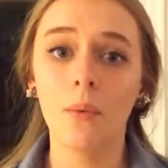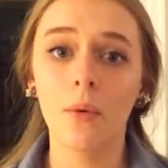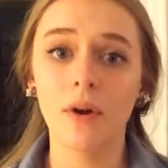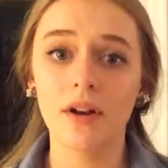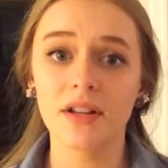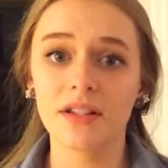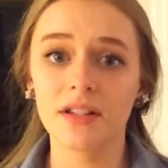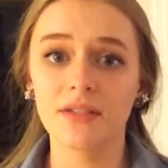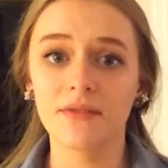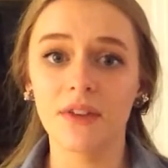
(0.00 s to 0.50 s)

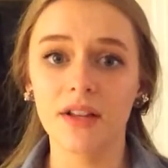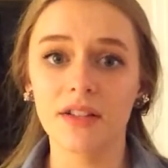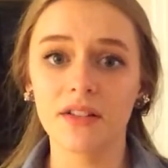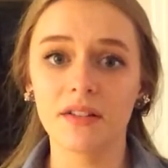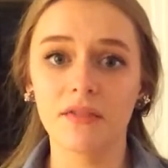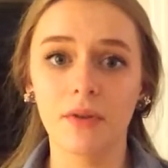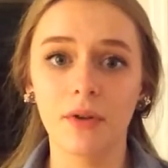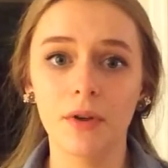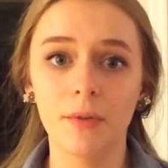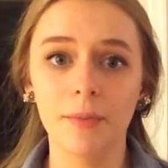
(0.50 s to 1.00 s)
What is this
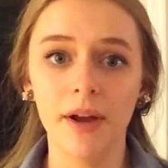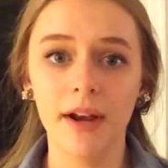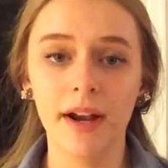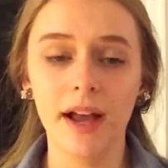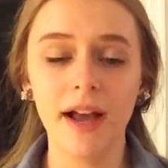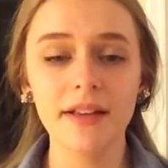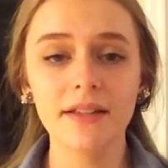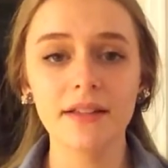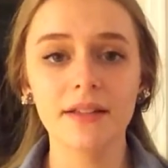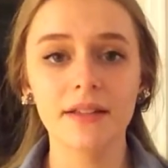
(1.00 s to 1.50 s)
festival, you might
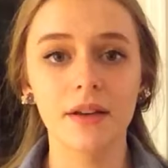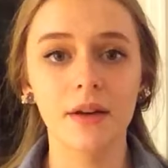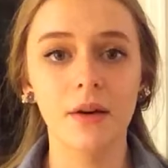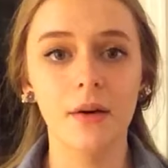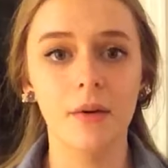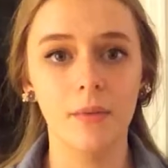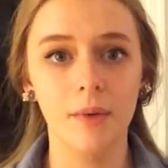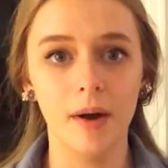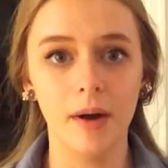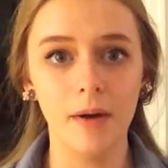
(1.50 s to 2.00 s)
ask?
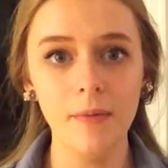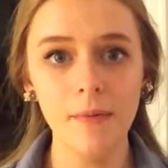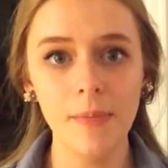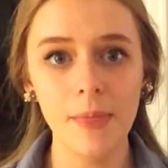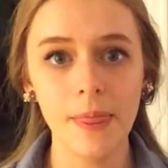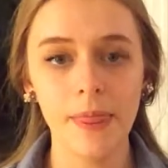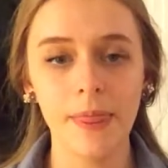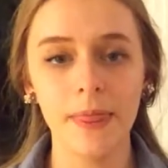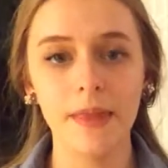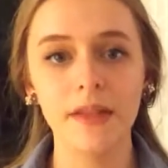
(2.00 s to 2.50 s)
Well,
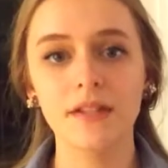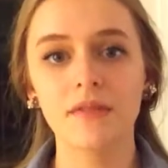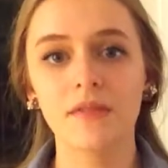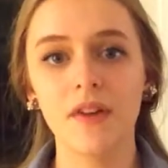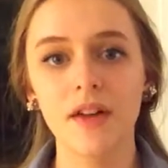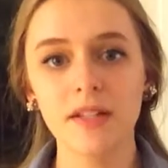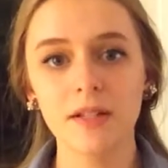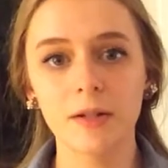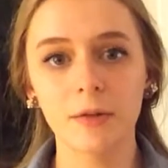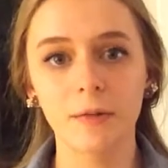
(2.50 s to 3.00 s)
this
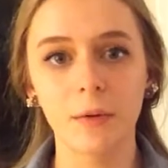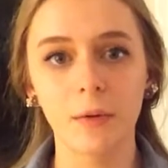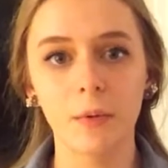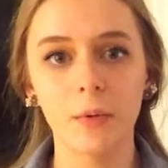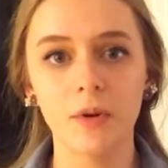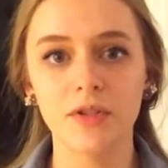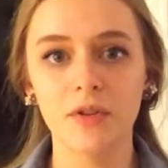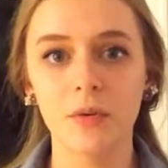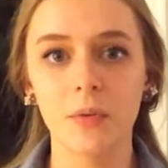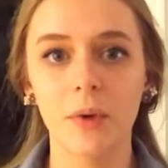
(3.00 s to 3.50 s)
festival
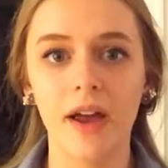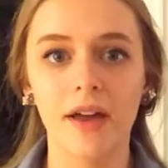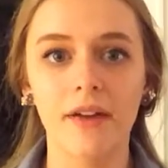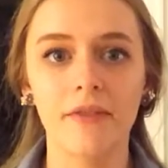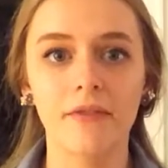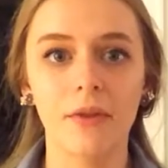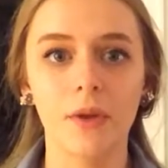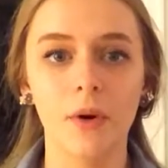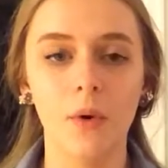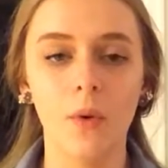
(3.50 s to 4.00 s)
was a way
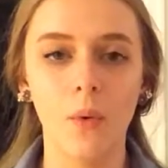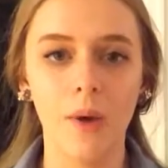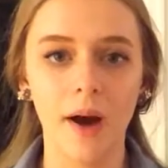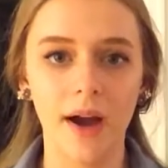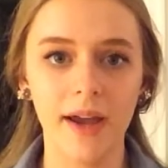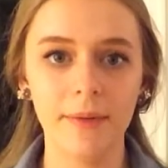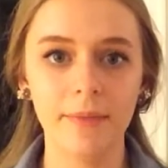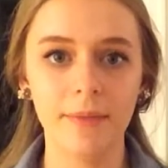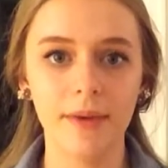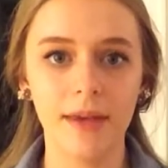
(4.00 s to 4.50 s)
for the
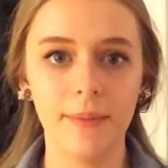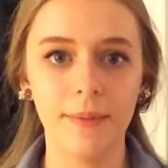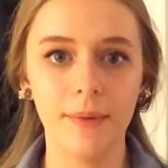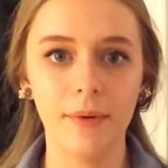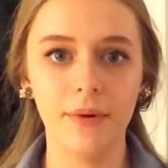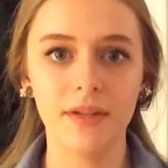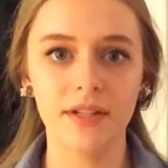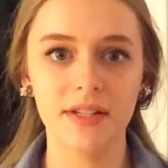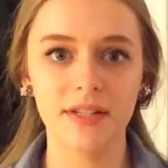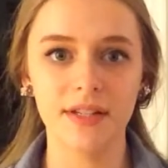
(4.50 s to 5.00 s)
Hawaiian
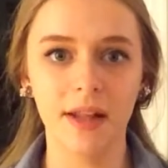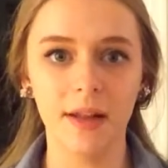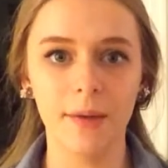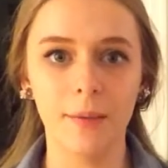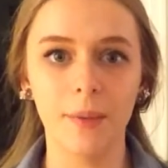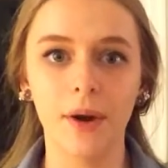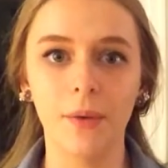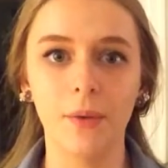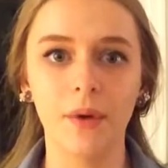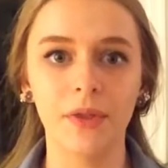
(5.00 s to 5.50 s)
people to
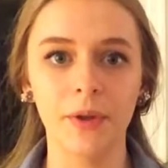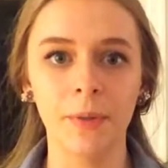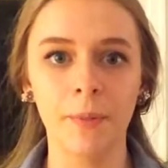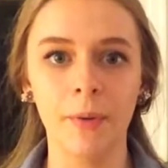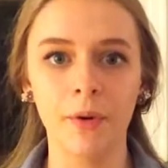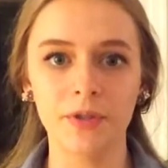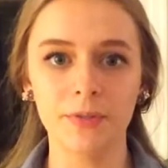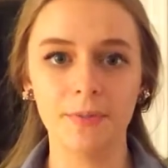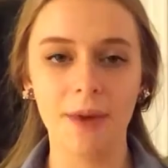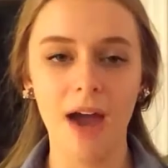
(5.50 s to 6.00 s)
celebrate what they're
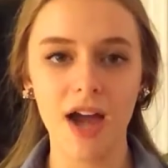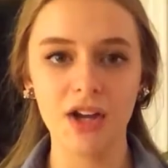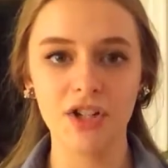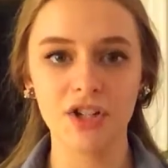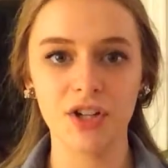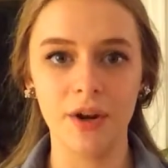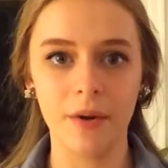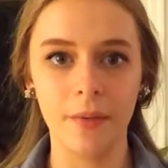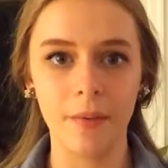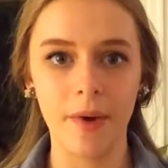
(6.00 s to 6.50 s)
most
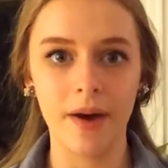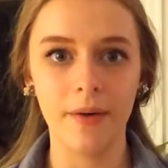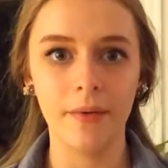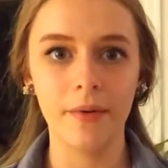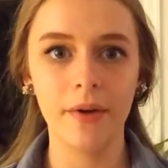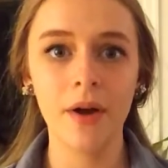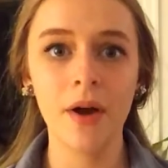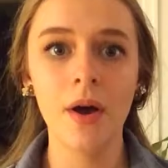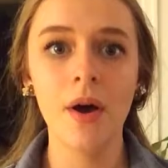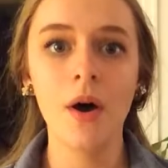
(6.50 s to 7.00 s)
passionate about,
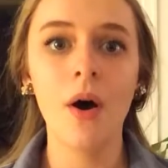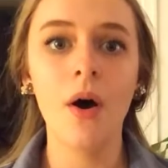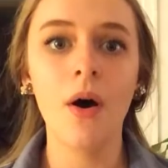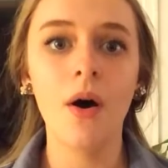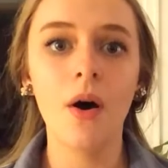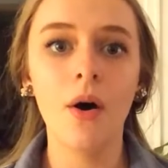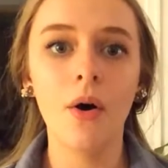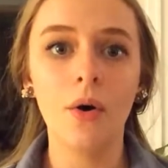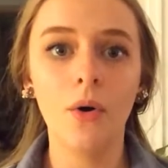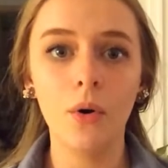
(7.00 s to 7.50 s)

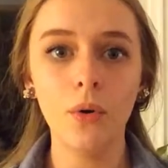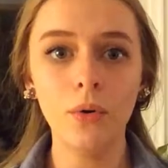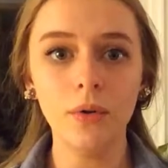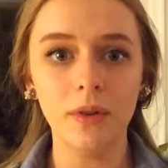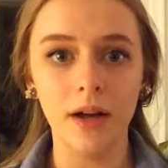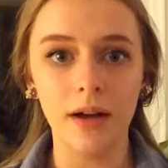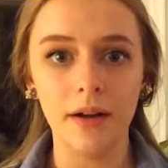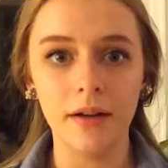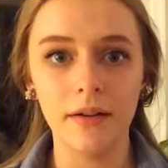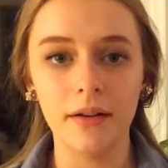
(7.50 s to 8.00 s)

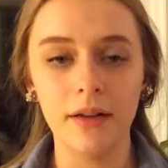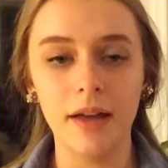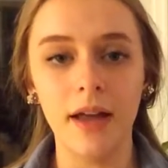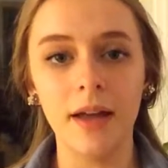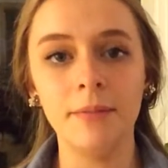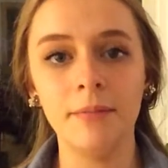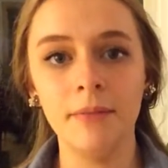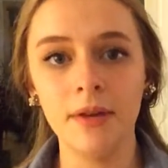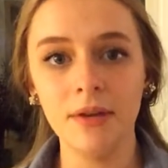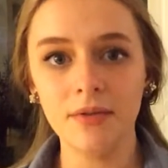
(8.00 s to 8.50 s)
hula
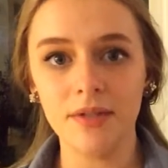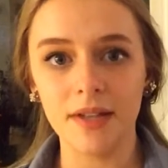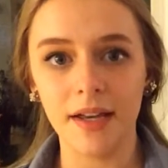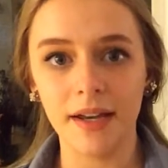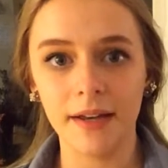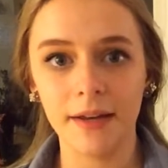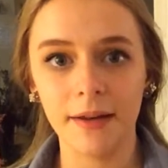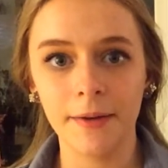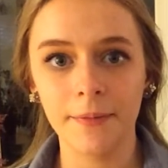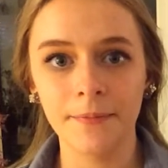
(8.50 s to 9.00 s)
and
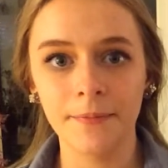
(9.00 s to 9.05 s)
music.